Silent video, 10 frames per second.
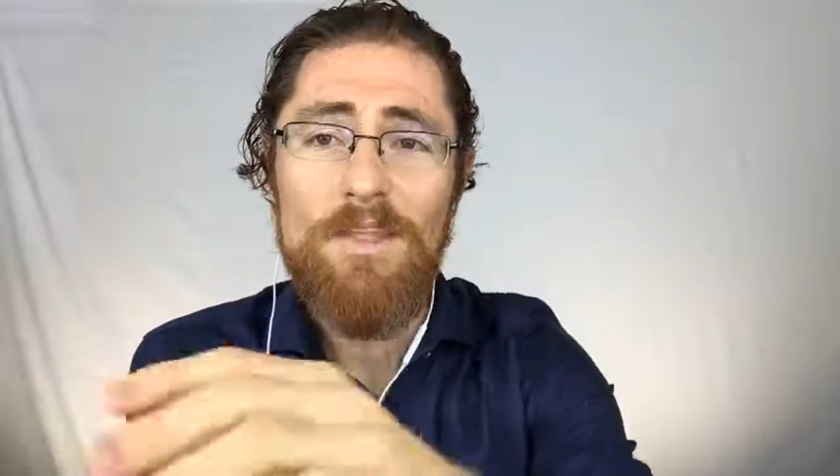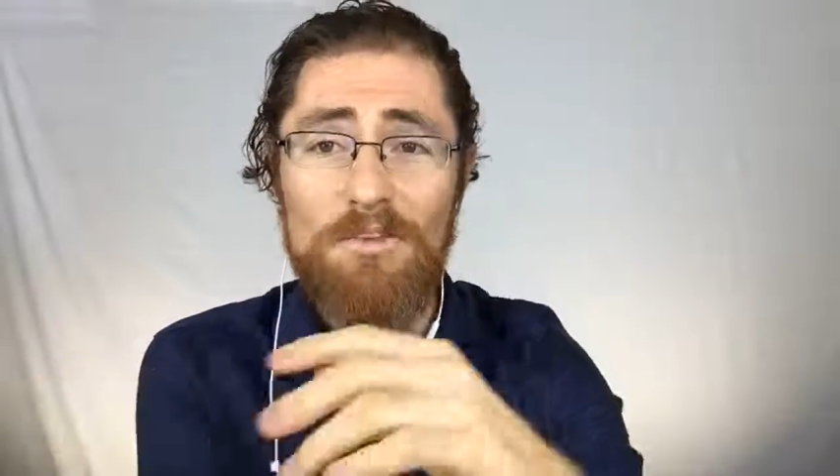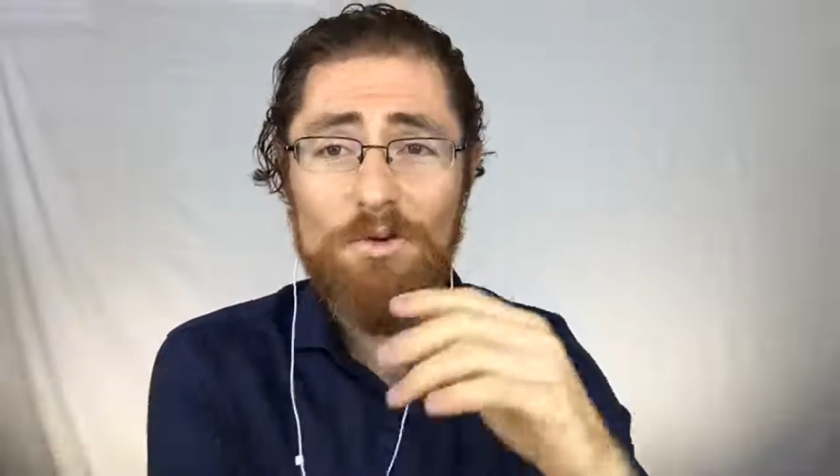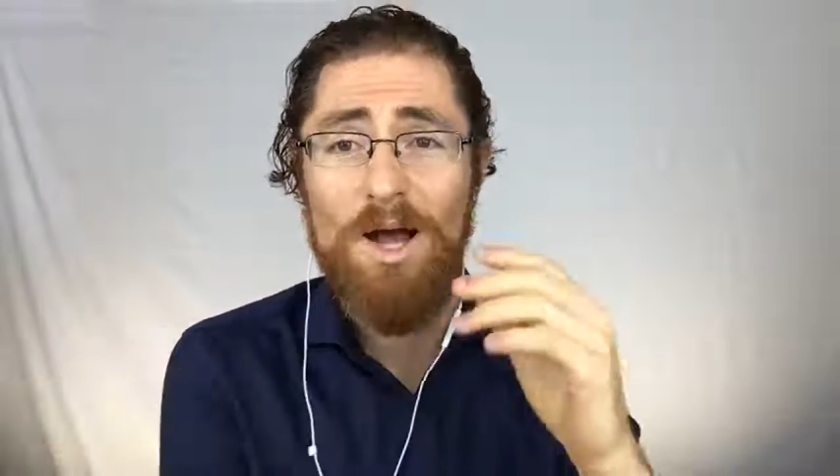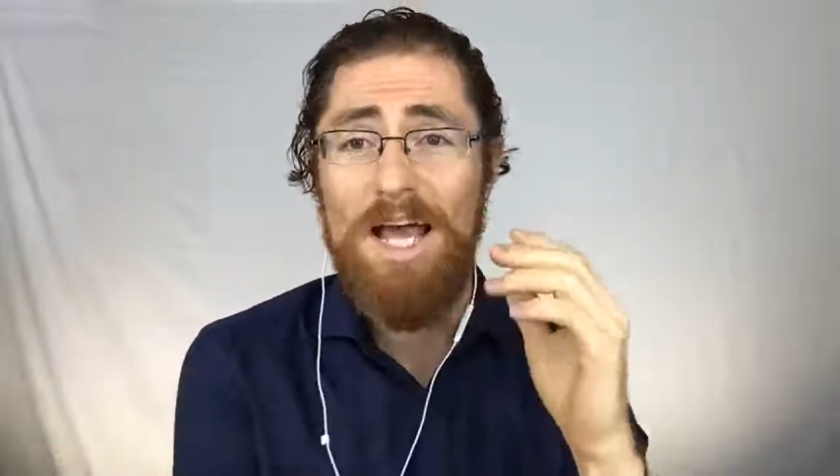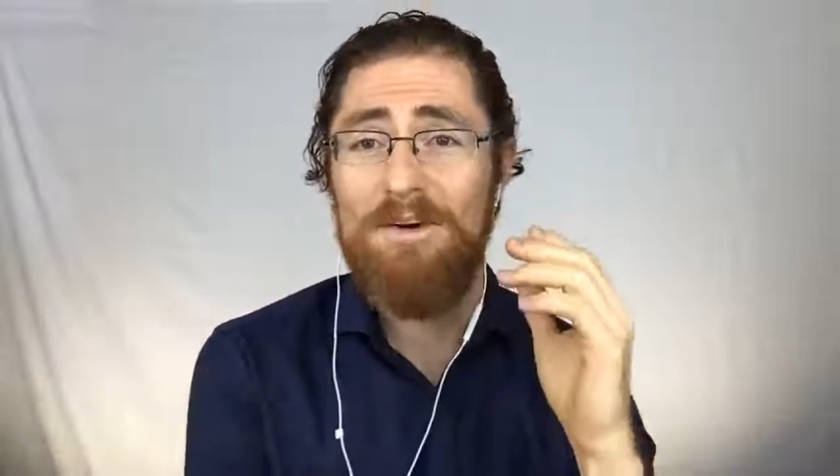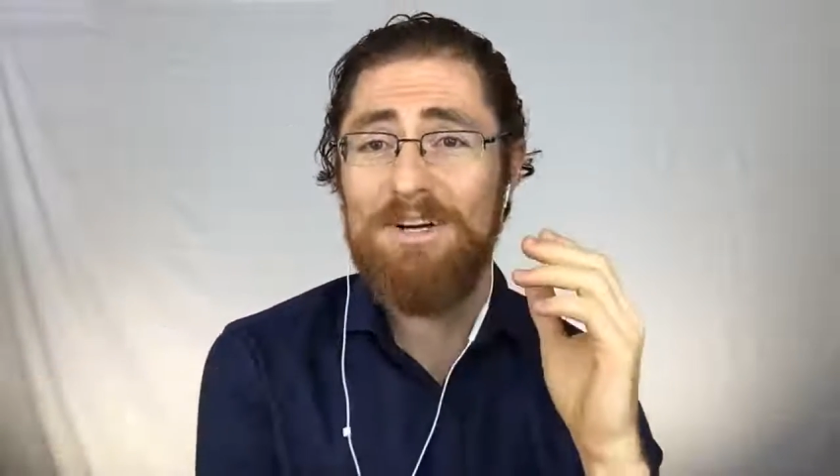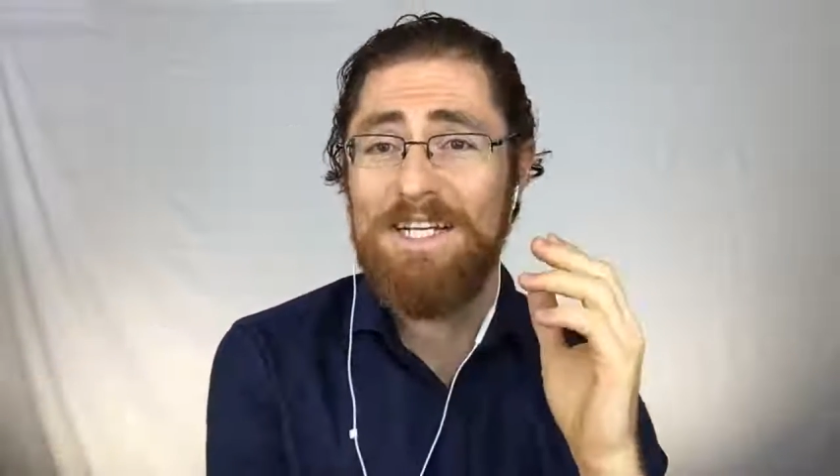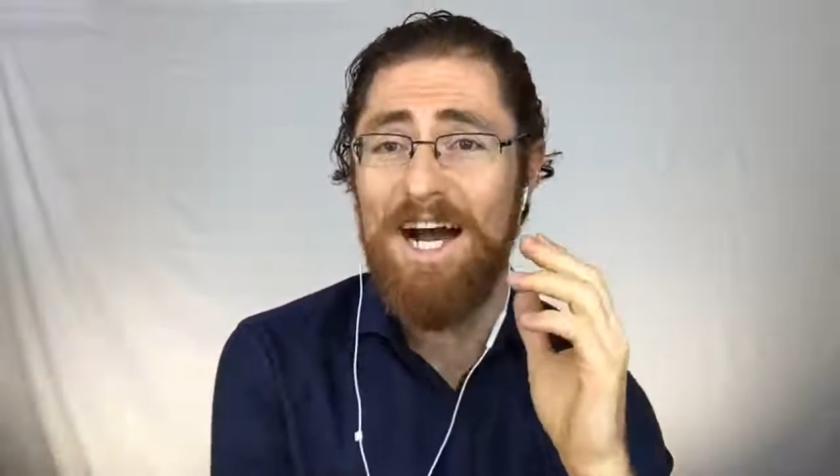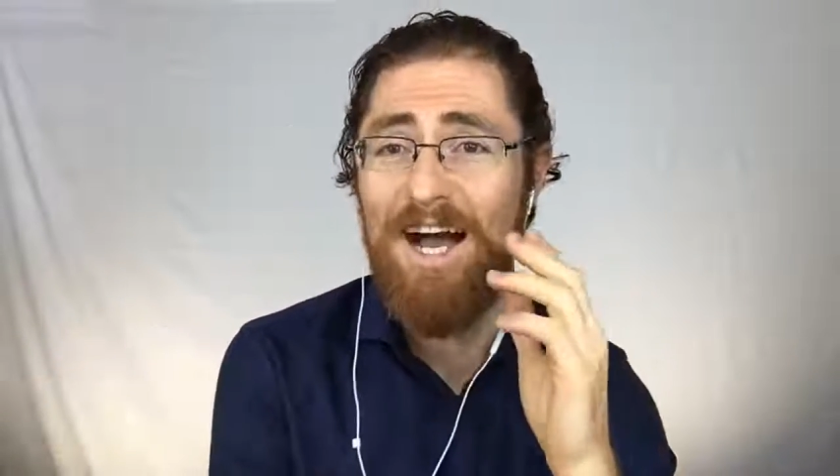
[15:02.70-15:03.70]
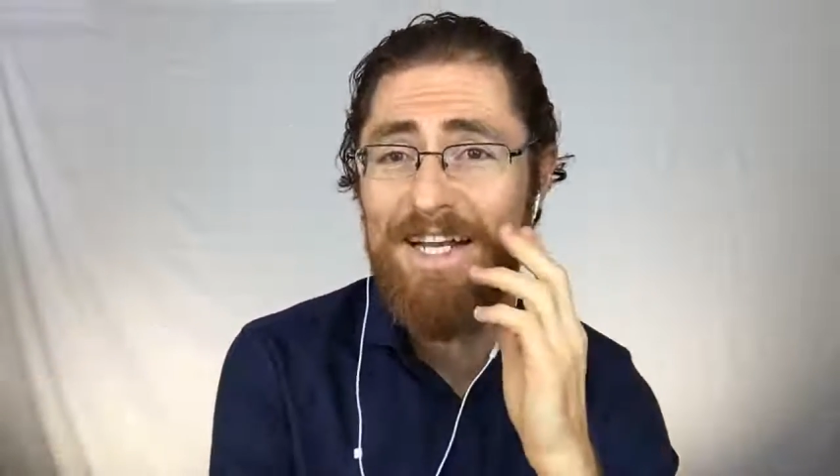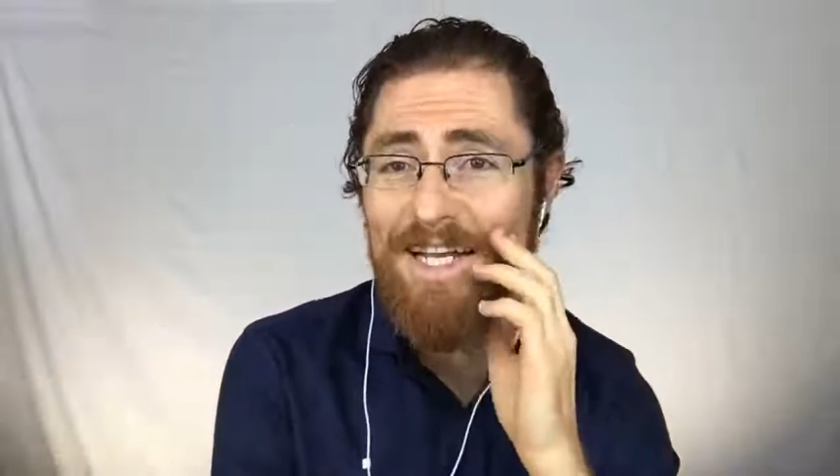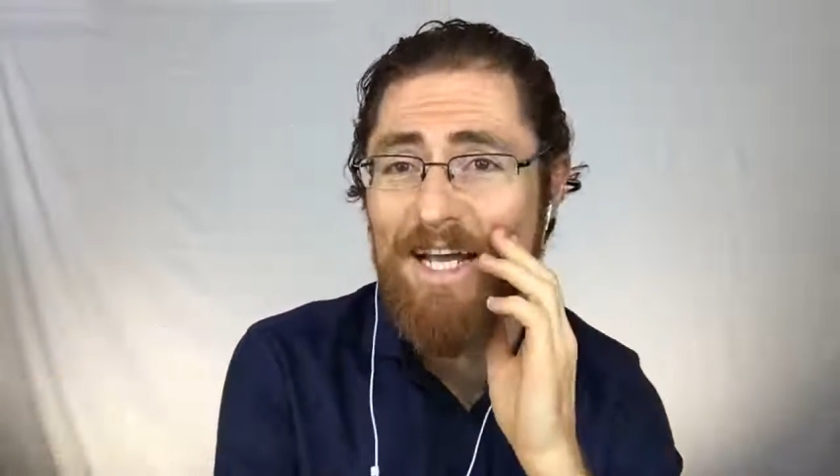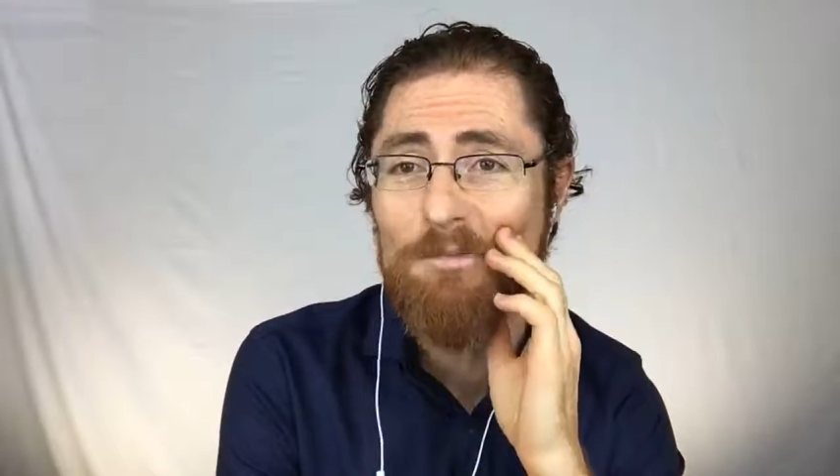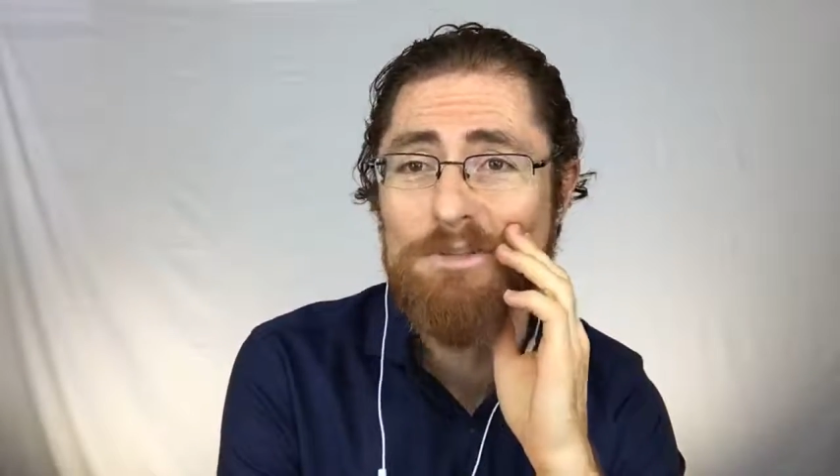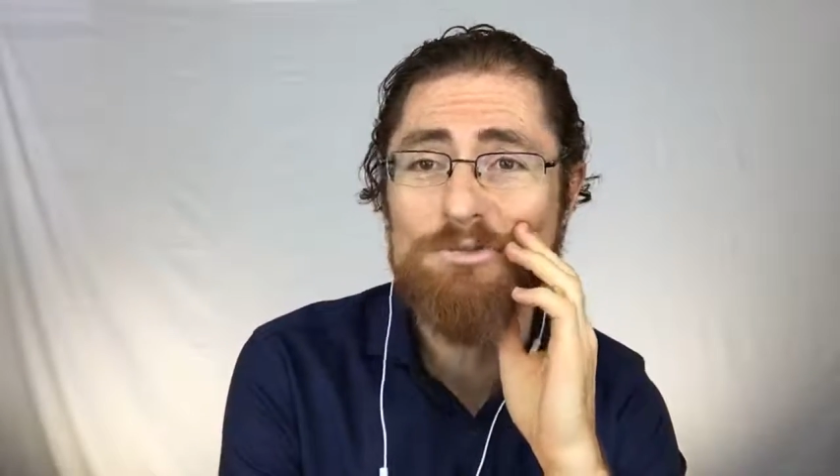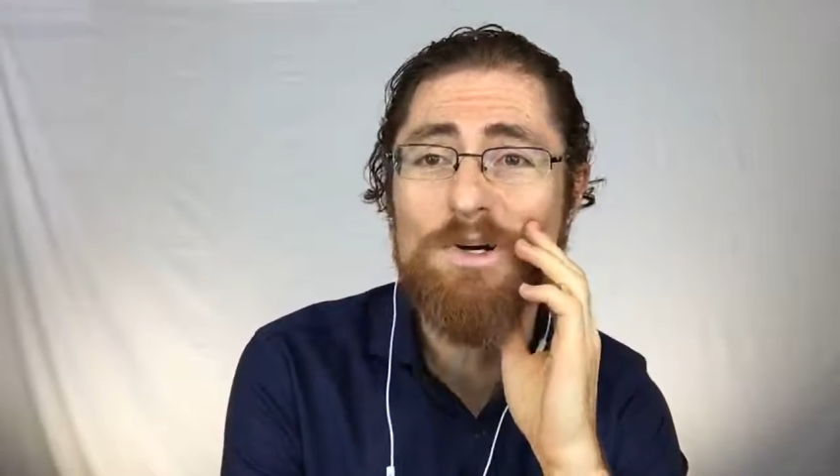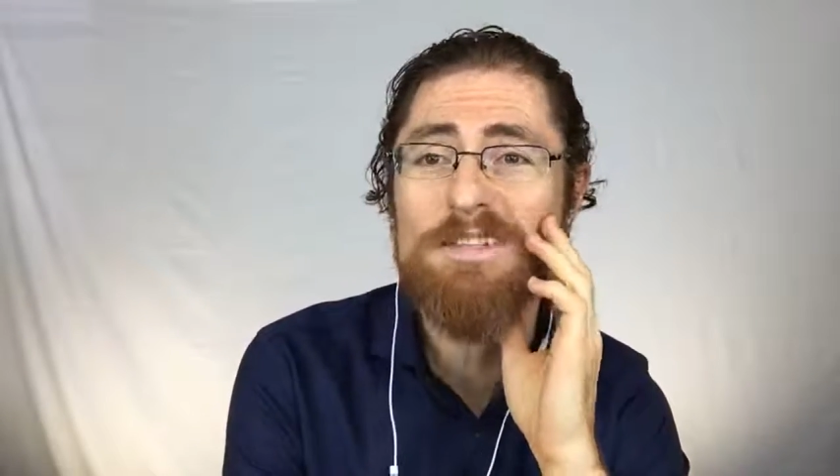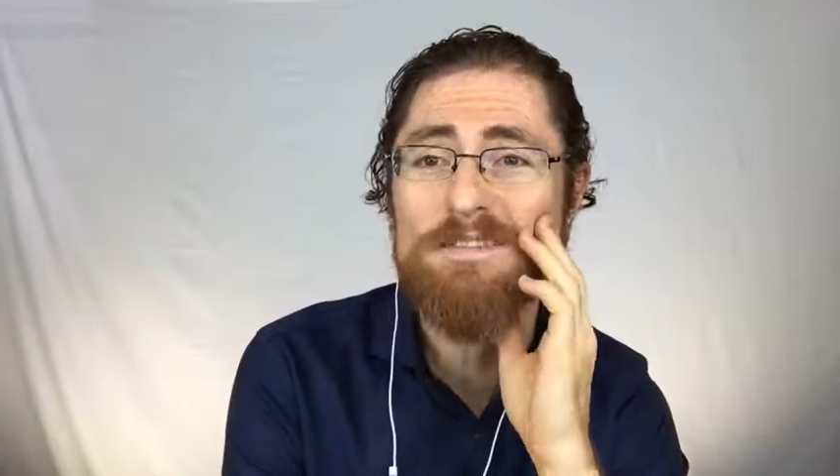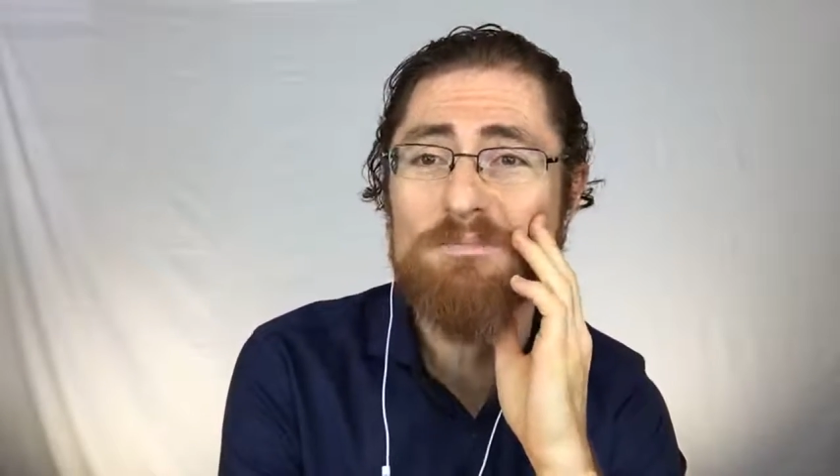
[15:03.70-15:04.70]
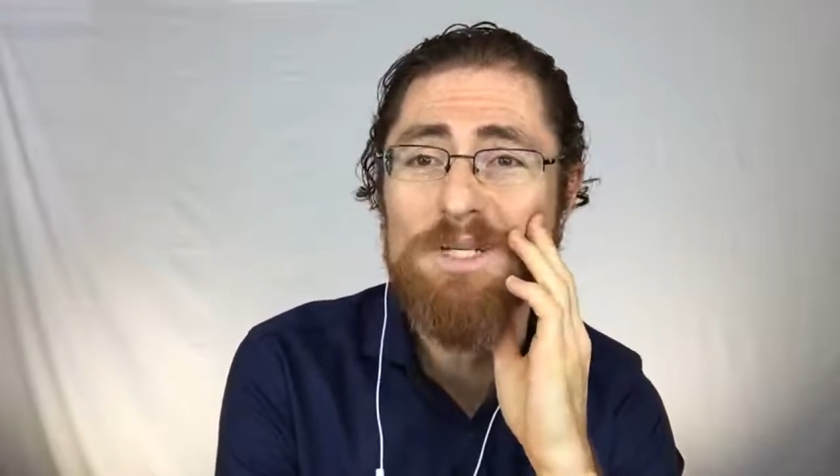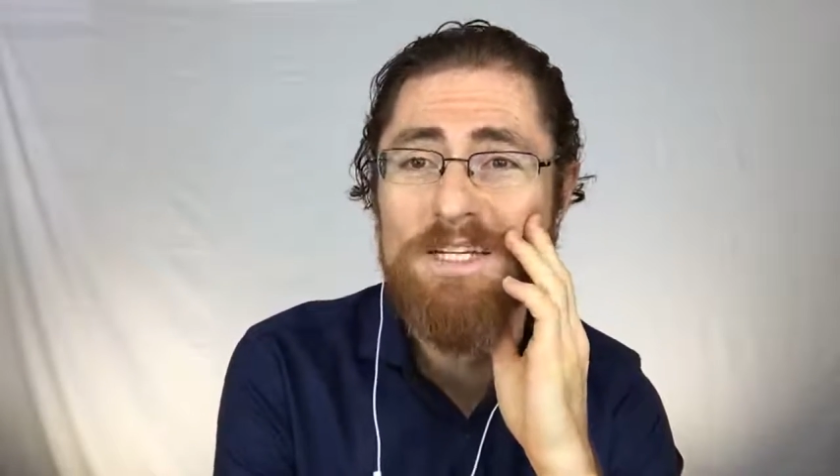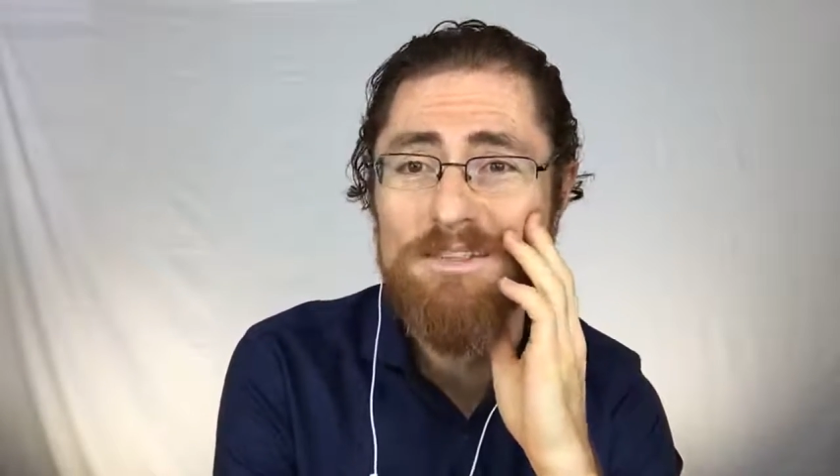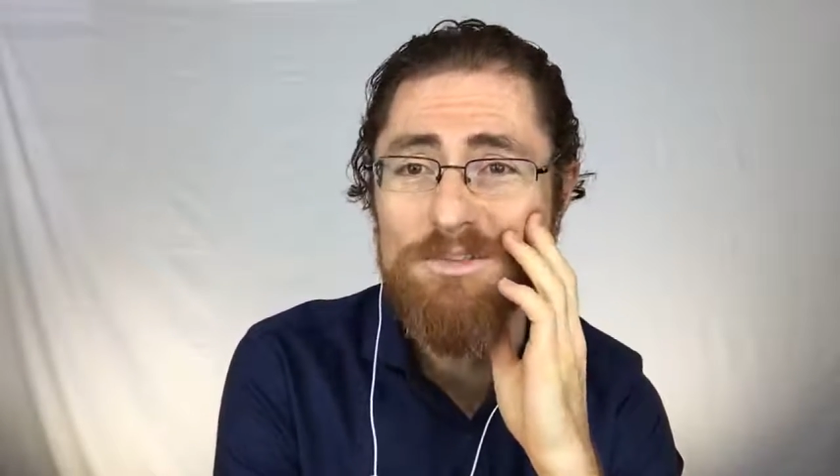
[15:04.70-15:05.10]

Do I have a guide on how much rice and beans